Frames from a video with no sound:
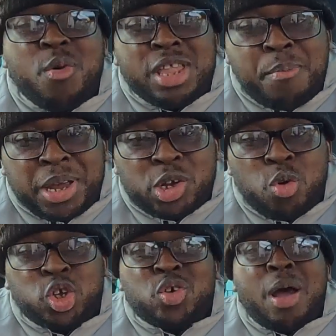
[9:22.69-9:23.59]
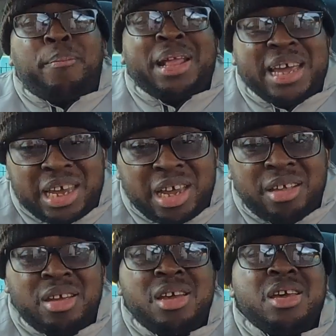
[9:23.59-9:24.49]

when the person wants to apply again,